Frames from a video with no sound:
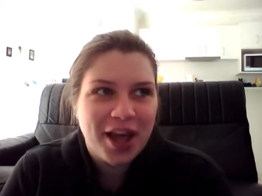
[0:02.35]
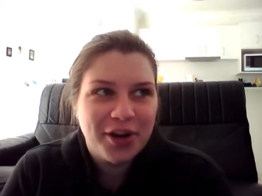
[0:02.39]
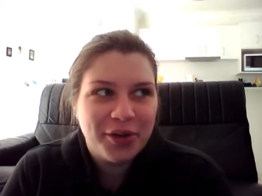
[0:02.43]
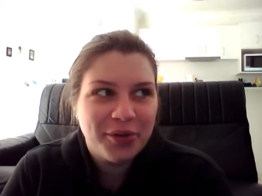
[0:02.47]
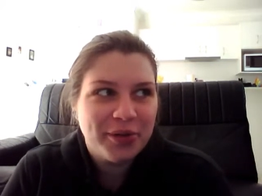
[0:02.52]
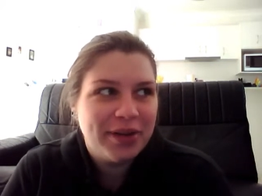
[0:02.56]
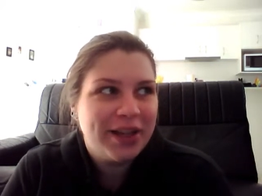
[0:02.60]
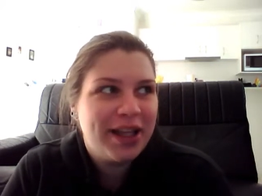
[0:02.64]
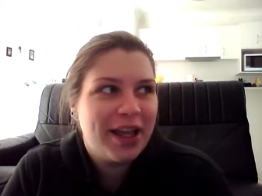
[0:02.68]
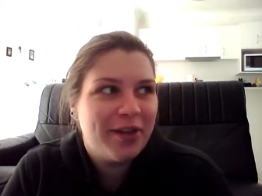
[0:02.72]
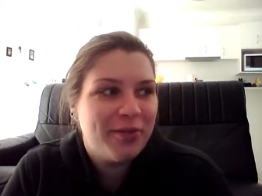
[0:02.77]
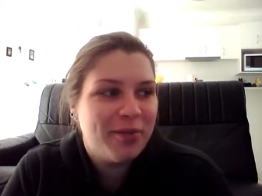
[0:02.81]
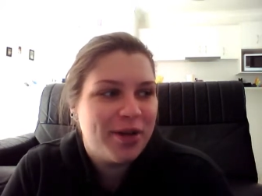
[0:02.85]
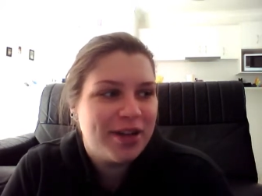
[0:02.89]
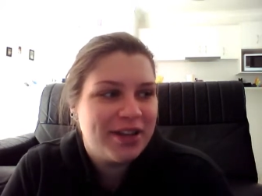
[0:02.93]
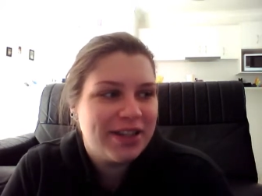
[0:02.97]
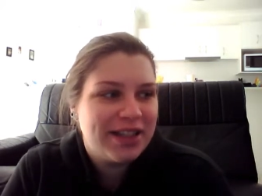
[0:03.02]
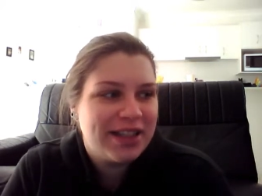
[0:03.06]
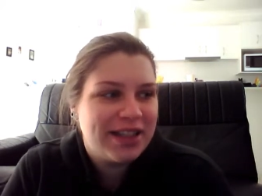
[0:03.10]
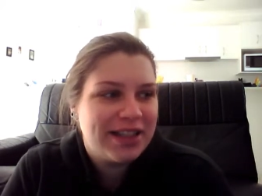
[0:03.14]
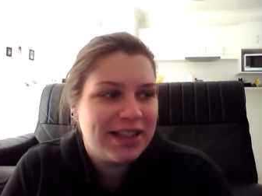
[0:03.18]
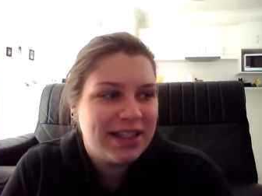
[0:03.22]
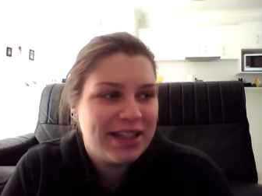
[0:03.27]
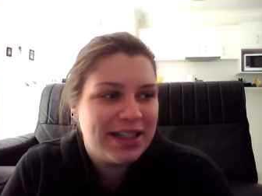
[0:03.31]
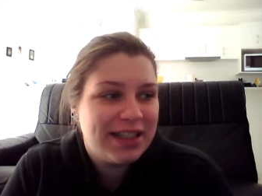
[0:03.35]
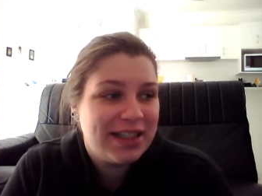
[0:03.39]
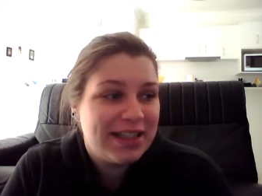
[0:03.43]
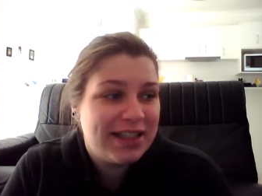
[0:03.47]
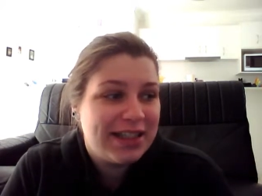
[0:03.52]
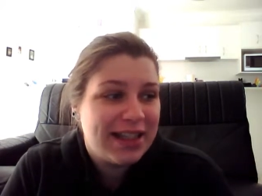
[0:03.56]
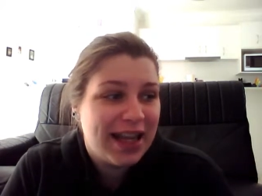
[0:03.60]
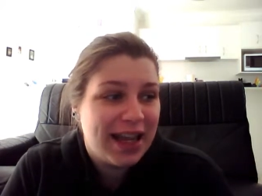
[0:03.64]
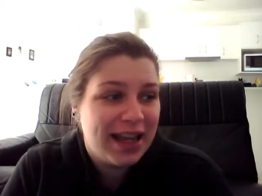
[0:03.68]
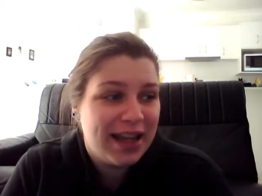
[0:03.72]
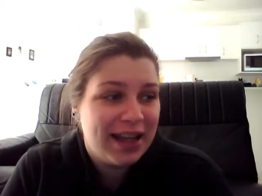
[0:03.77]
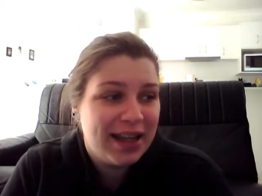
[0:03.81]
I don't really have much to
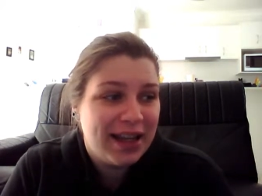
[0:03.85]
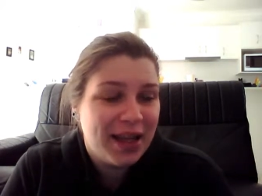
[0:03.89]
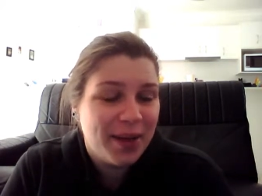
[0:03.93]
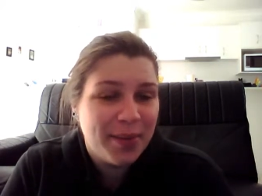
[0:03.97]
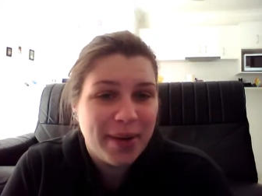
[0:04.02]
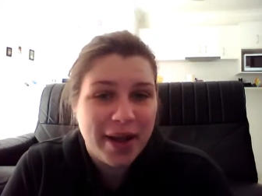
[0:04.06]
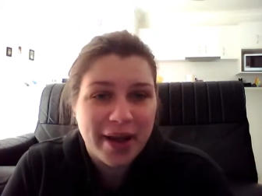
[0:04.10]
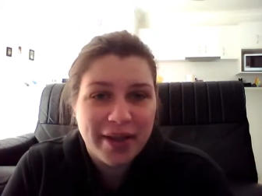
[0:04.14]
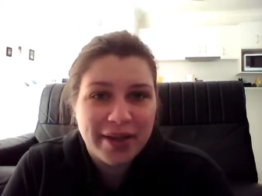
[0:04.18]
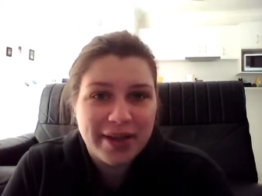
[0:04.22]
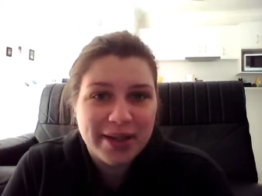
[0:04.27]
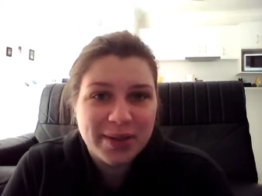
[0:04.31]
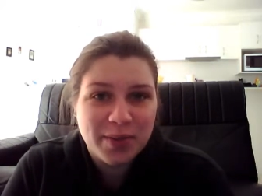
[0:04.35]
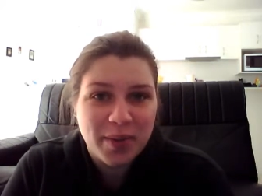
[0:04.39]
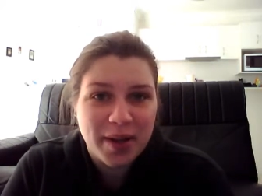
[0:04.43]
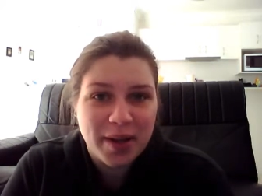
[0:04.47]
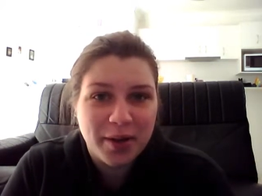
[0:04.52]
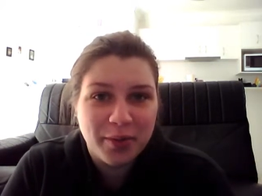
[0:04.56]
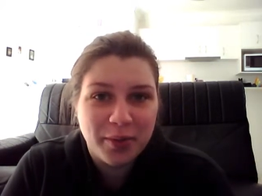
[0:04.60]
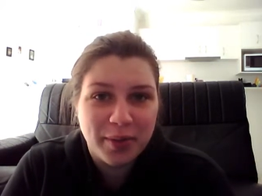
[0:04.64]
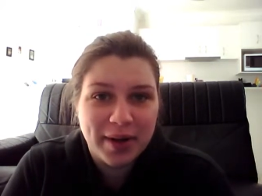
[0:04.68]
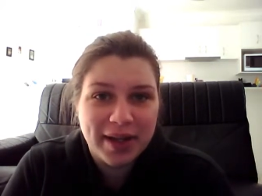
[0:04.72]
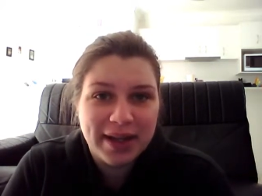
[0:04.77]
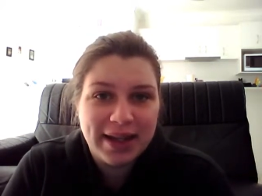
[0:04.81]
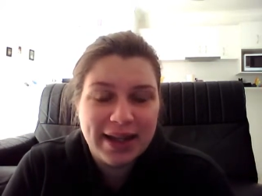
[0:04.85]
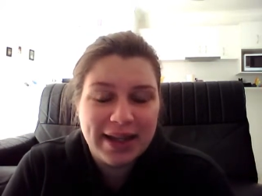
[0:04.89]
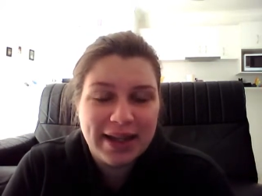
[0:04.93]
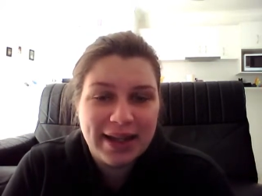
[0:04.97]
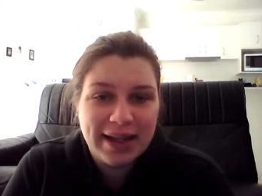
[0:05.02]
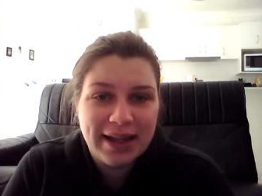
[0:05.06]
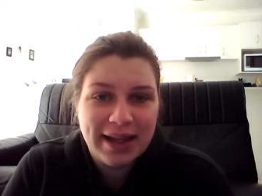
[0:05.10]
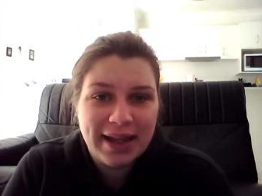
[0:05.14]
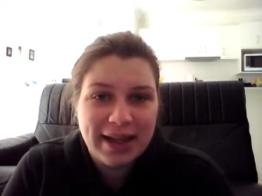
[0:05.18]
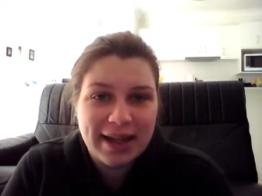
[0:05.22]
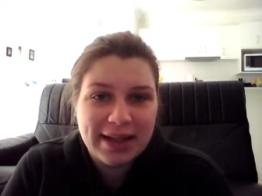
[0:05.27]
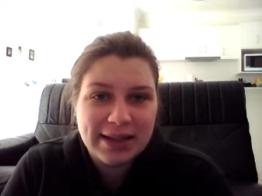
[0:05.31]
say about this week,
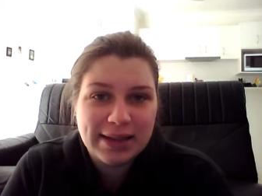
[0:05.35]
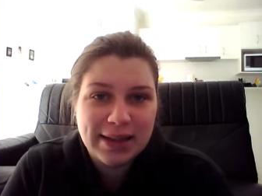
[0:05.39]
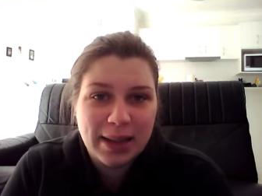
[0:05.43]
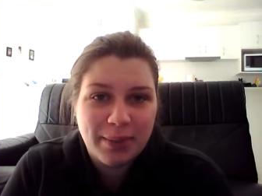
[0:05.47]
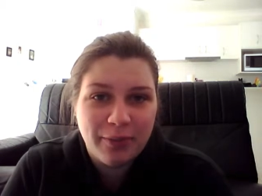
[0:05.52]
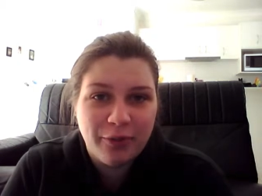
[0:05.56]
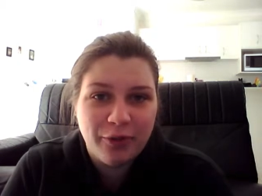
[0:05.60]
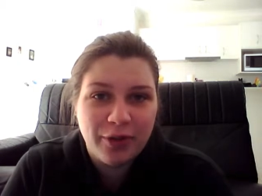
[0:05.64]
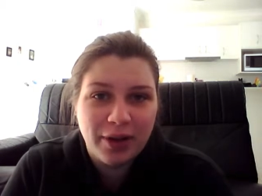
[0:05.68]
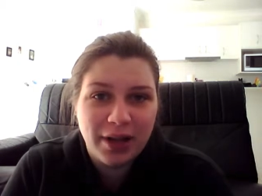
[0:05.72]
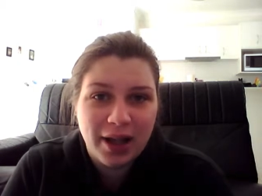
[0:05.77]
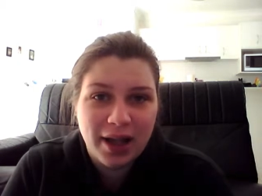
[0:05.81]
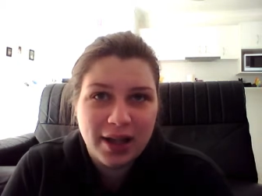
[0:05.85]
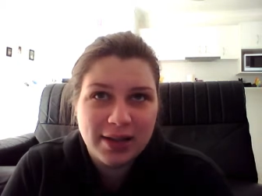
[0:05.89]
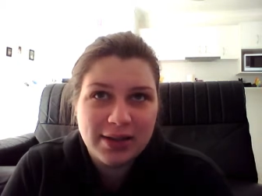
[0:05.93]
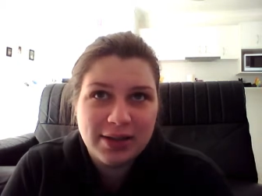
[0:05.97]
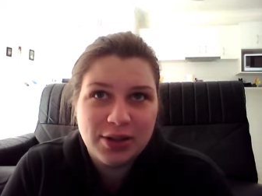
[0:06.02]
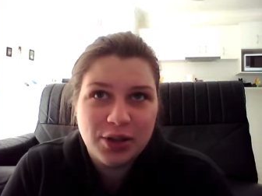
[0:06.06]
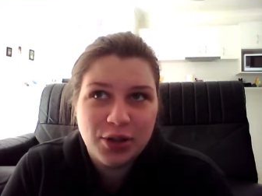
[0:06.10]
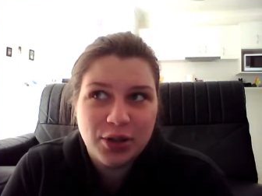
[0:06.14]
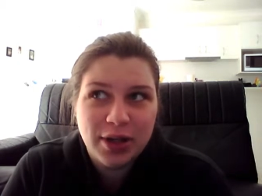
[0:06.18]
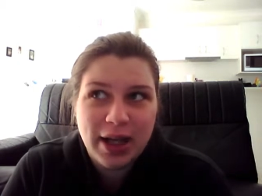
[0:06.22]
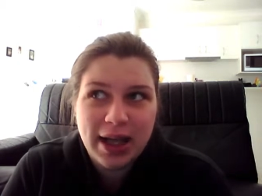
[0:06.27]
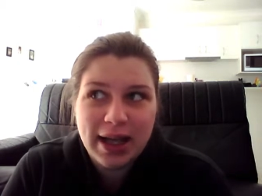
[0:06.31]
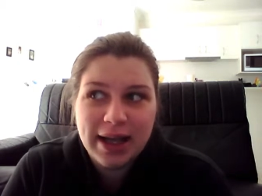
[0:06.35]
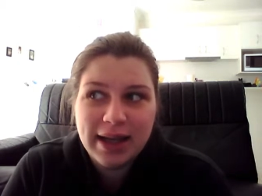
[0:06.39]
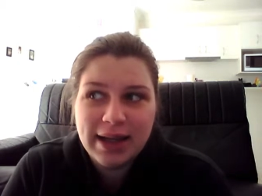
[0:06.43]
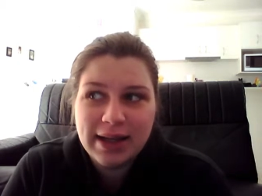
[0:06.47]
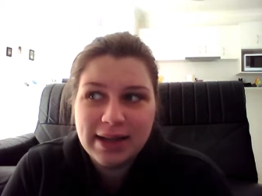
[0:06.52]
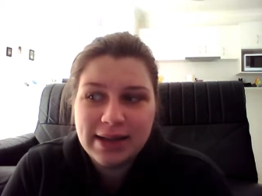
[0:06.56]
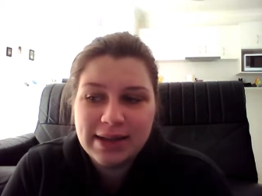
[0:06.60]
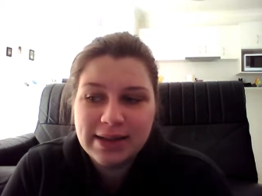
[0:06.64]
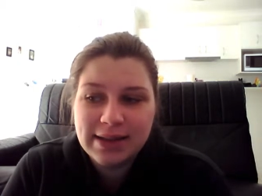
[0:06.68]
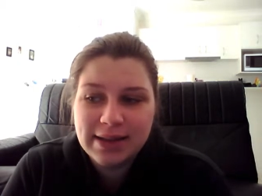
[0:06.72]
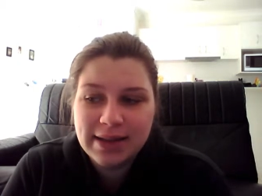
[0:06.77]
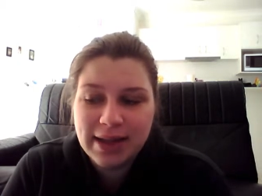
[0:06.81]
really, except for the last two
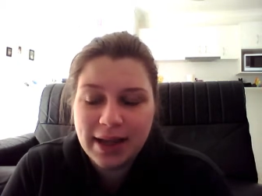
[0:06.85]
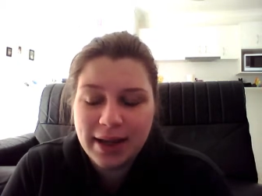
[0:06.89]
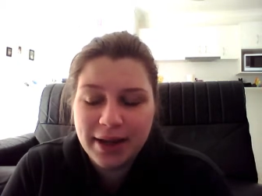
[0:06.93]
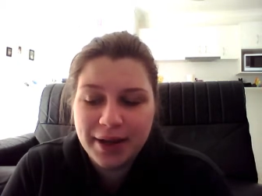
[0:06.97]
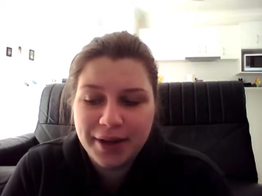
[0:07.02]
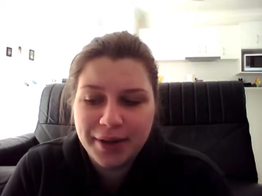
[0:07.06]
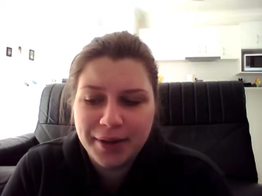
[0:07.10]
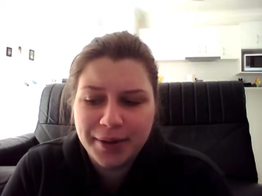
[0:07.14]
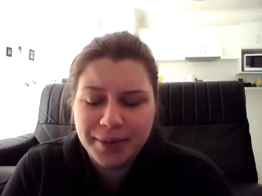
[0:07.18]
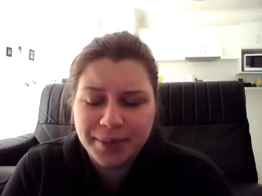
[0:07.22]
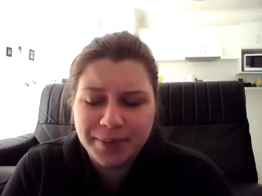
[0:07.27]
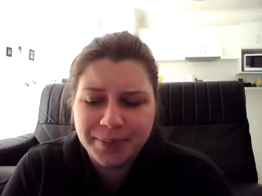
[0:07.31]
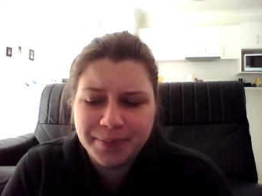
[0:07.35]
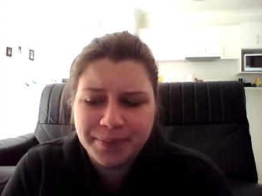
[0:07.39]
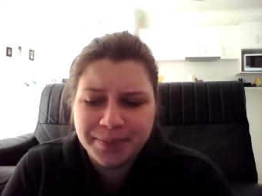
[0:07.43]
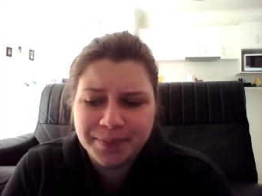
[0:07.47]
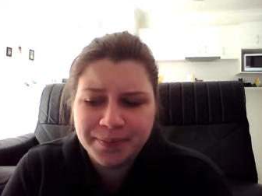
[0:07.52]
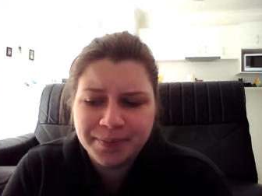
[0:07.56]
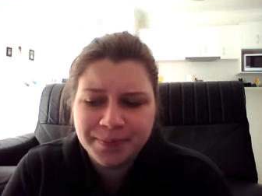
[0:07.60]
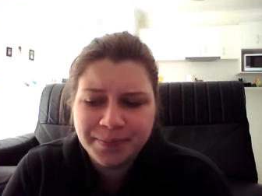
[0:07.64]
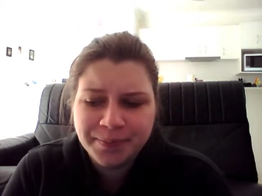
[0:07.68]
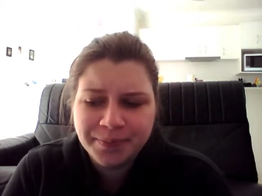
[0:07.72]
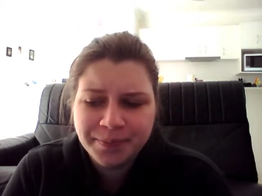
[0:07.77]
days. Um,